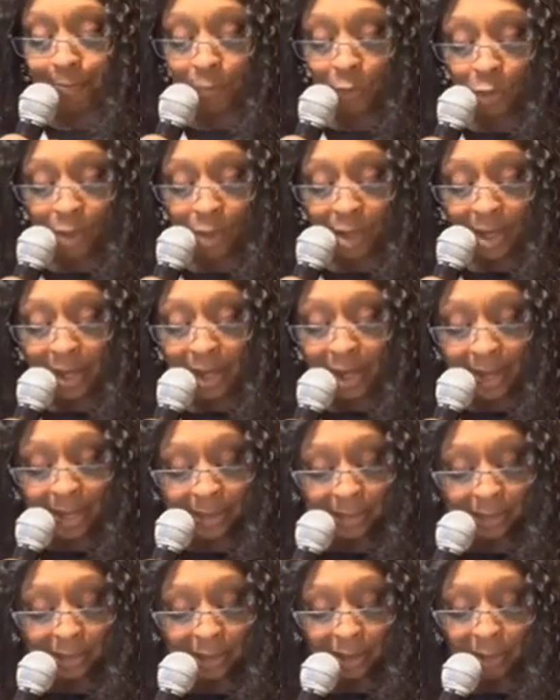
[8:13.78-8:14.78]
You gotta uh-huh.
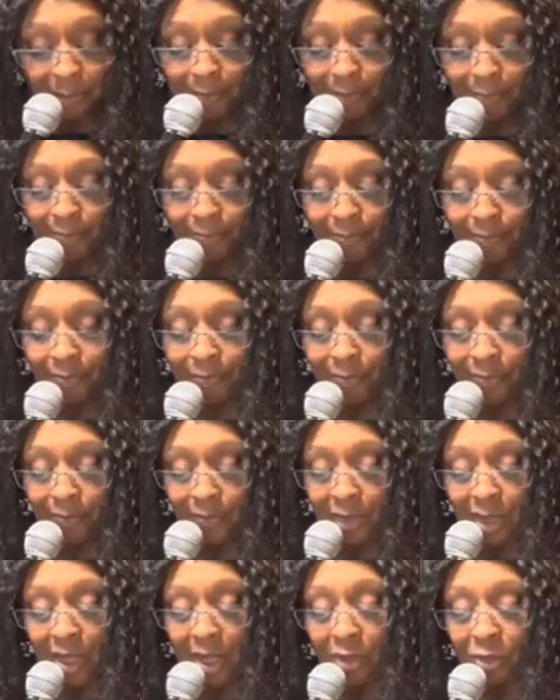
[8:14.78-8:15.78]
ask him.
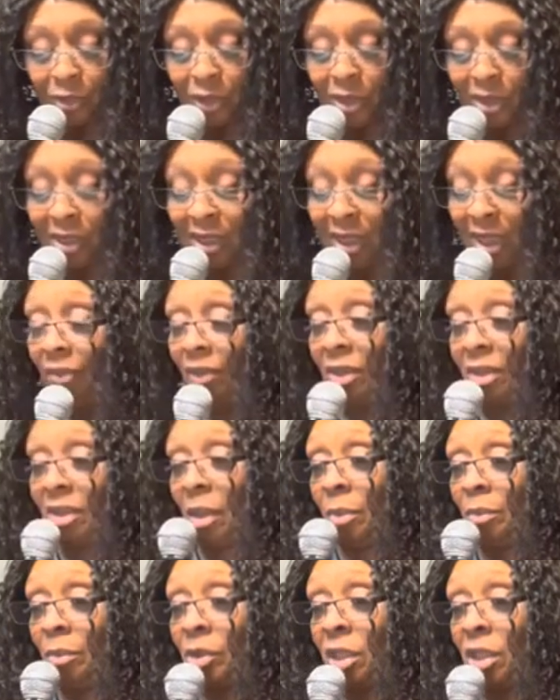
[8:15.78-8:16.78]
He ain't gonna just give you
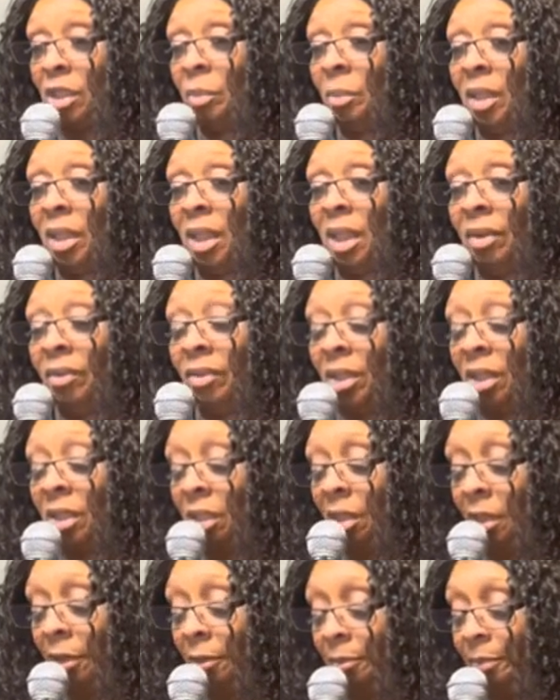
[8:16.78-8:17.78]
something just to be giving it
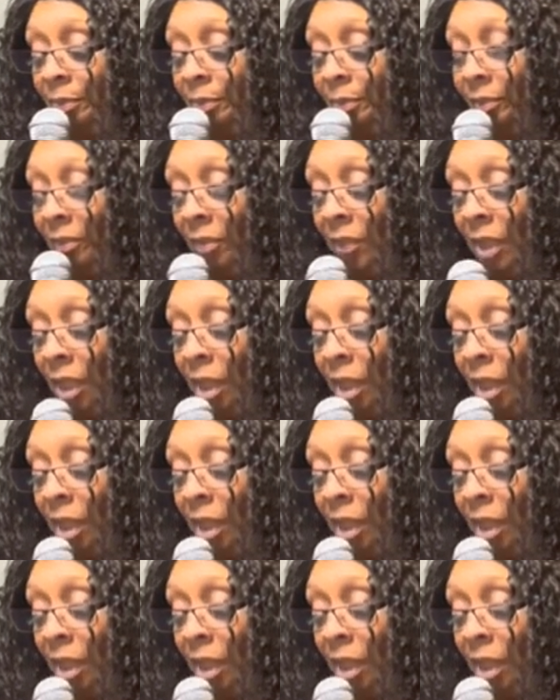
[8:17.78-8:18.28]
to you. Mm -hmm.